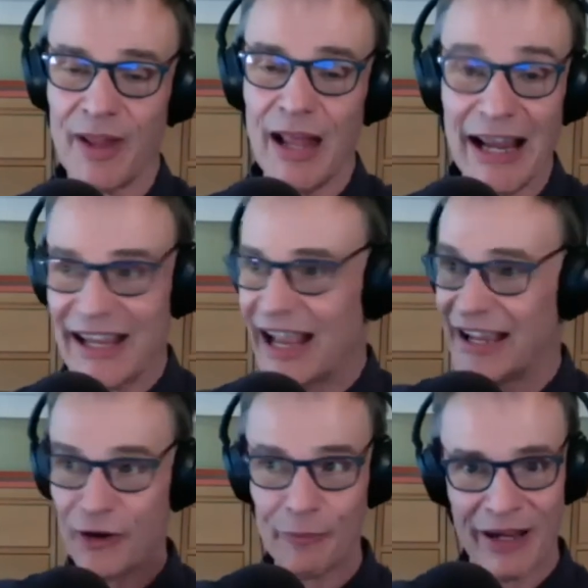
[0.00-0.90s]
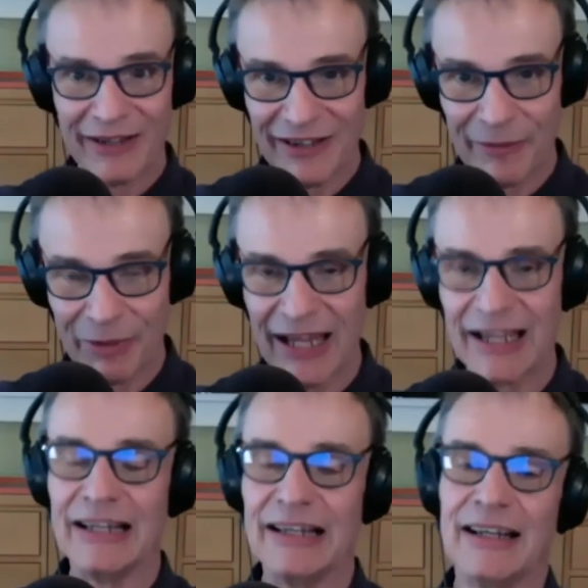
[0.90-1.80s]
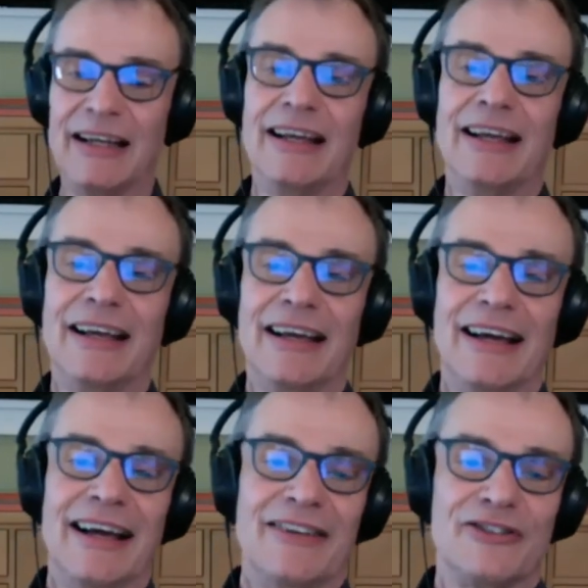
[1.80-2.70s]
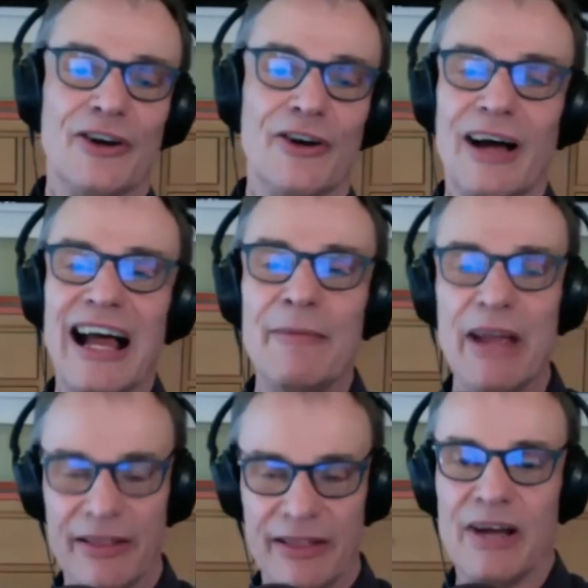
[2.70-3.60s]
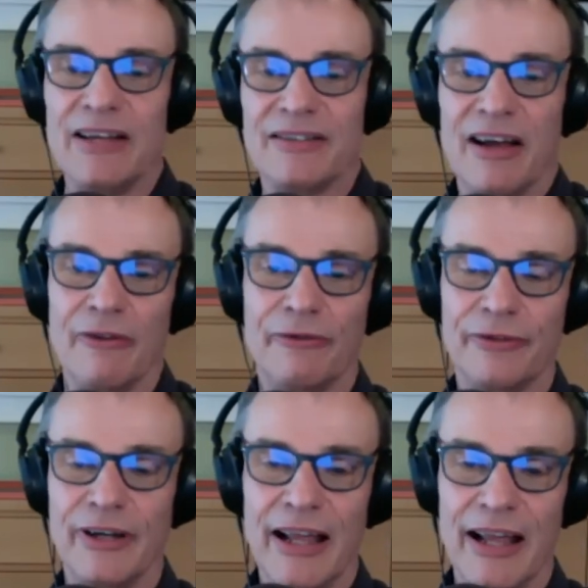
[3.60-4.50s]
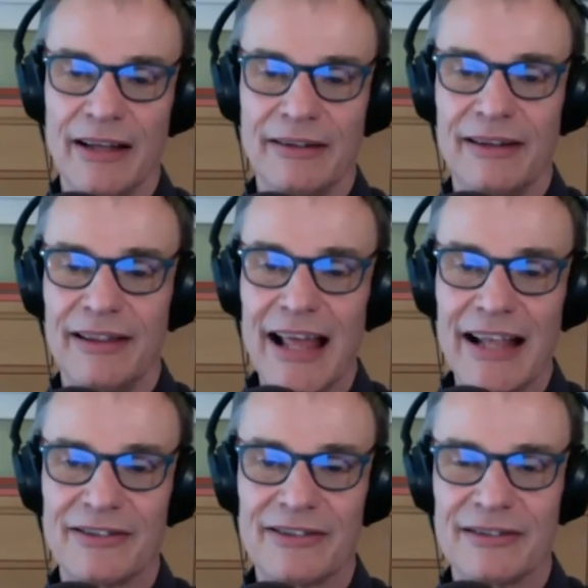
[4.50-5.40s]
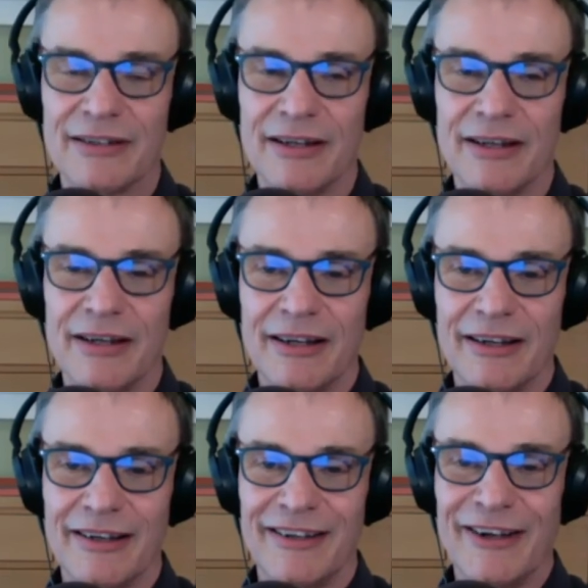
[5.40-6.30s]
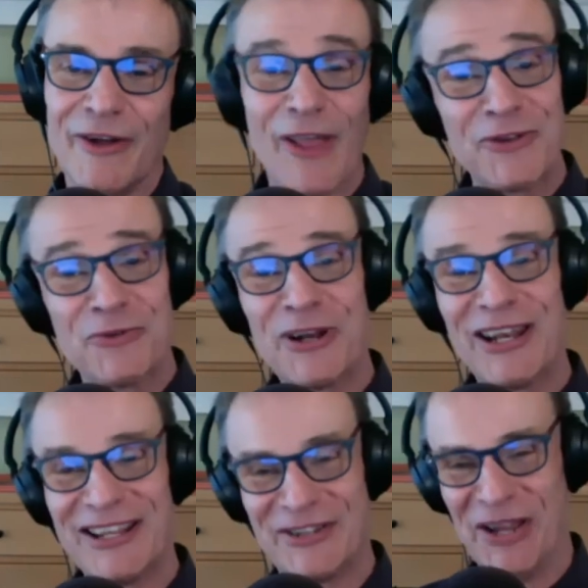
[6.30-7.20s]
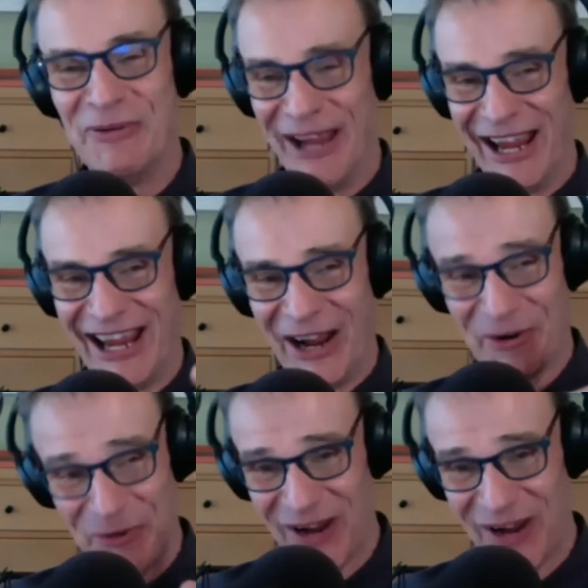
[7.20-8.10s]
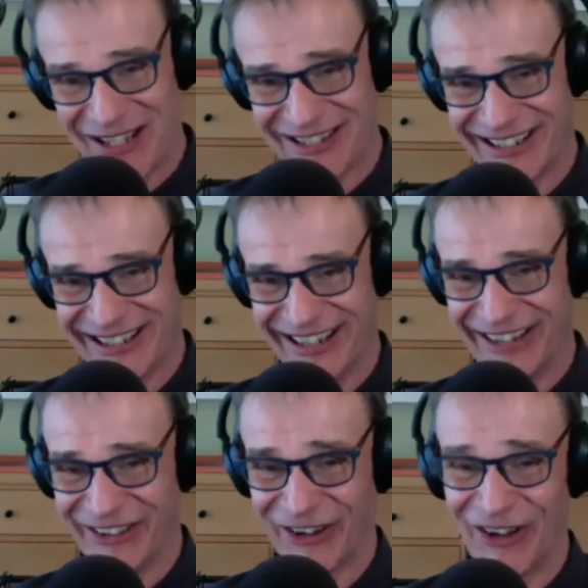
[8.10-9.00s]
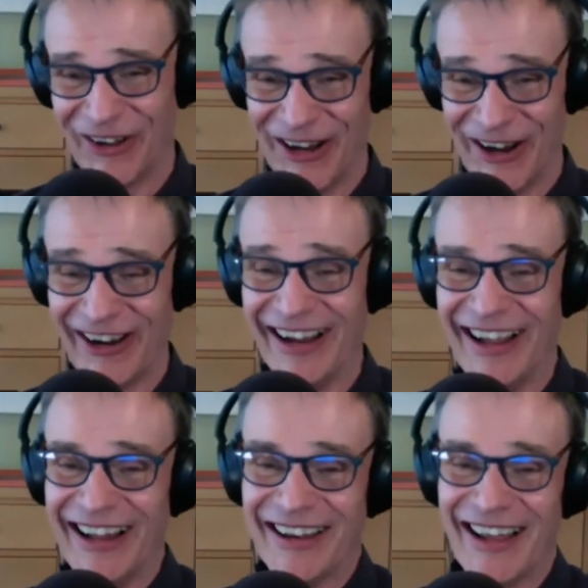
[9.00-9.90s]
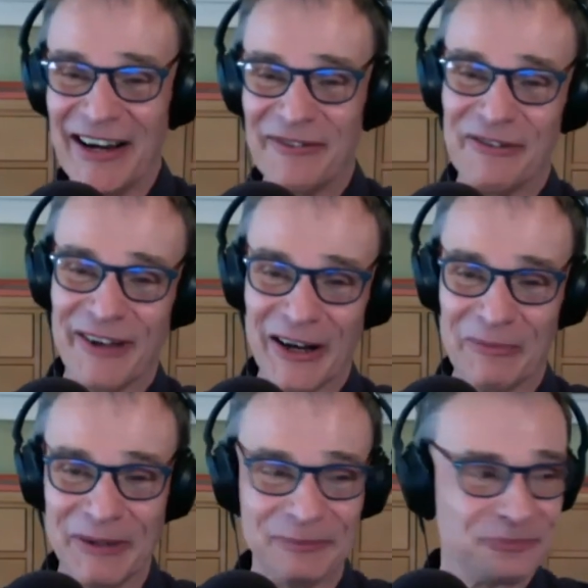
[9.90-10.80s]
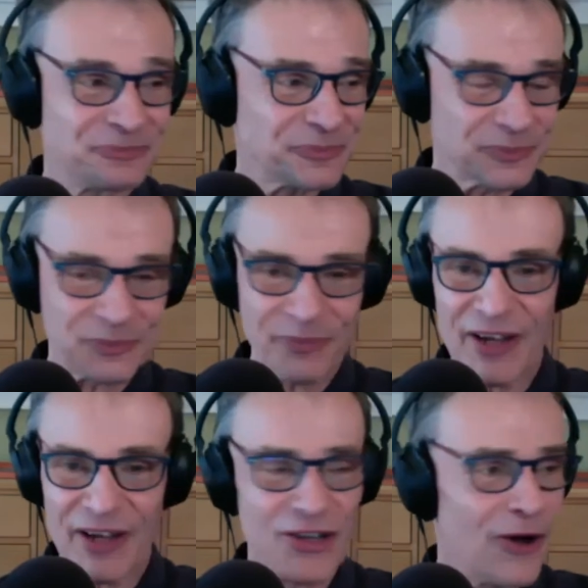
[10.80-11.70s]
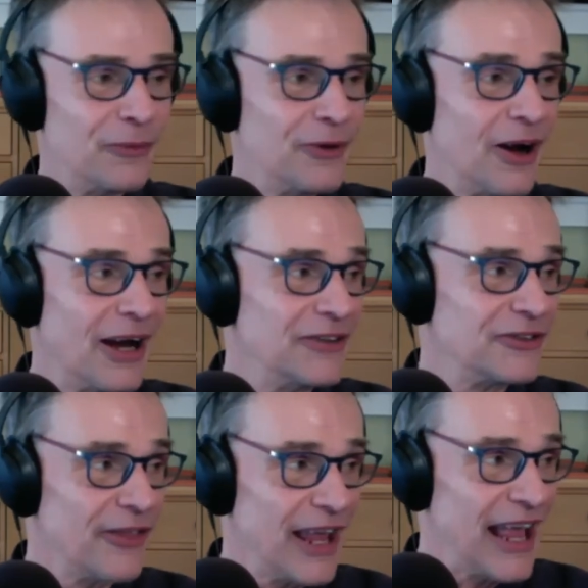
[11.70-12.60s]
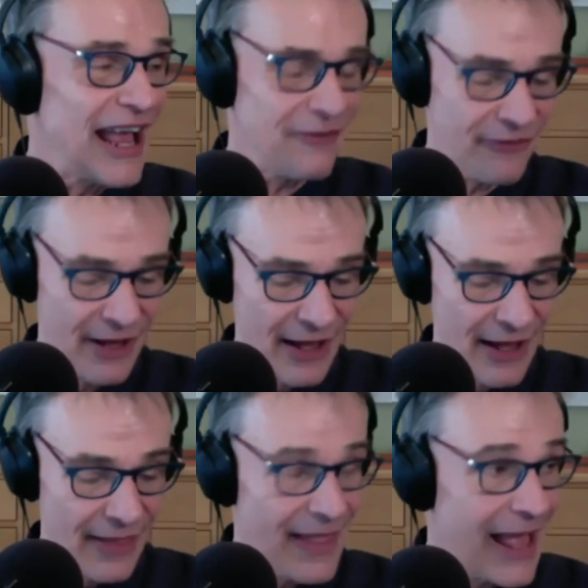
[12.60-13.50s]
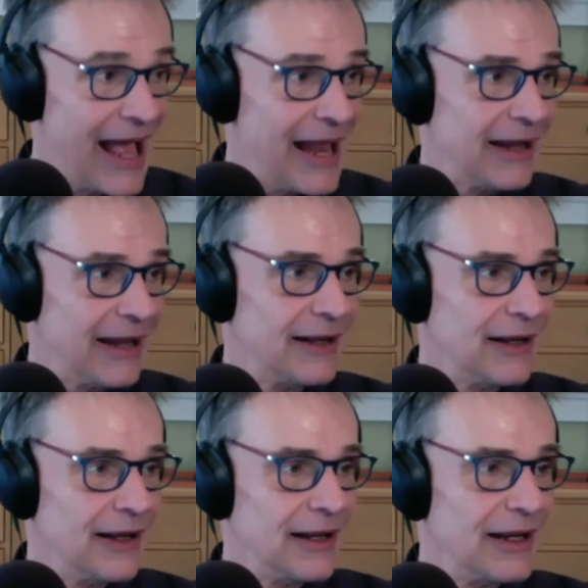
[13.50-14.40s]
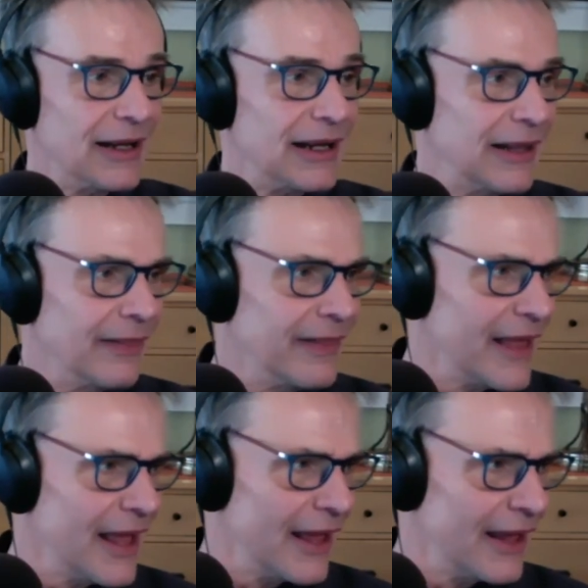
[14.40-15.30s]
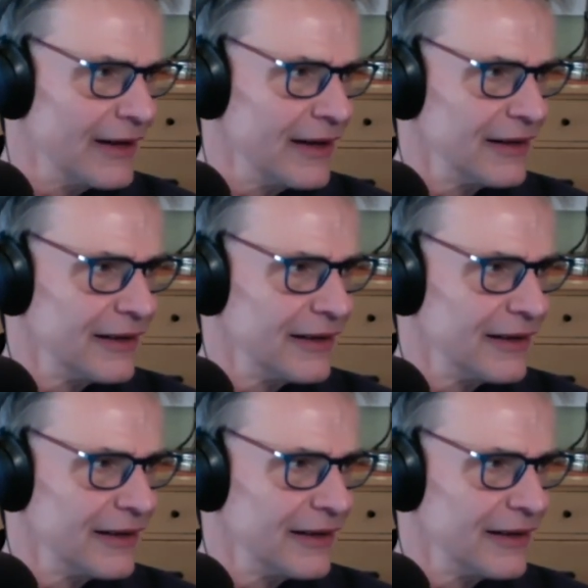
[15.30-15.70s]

i can't get her pigs in the blanket uh, so I make them myself. And that's, you know, that's what it is to be arrested at the culinary line of development. So, all right, so they have that. And then